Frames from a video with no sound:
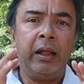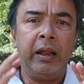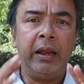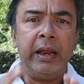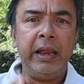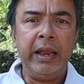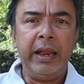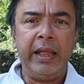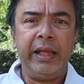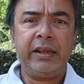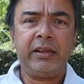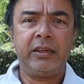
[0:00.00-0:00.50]

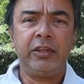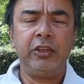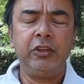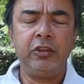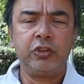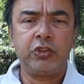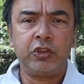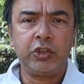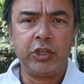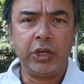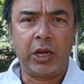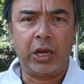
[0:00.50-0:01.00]
let
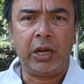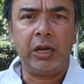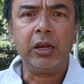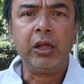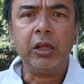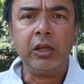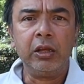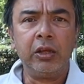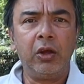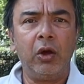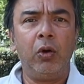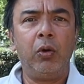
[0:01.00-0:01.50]
your child
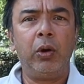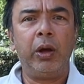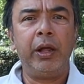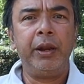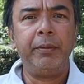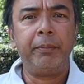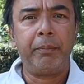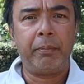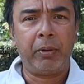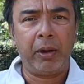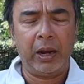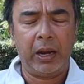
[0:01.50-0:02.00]
go
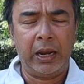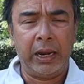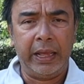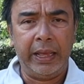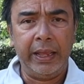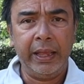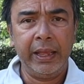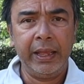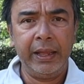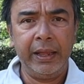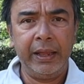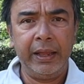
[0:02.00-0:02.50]
and play.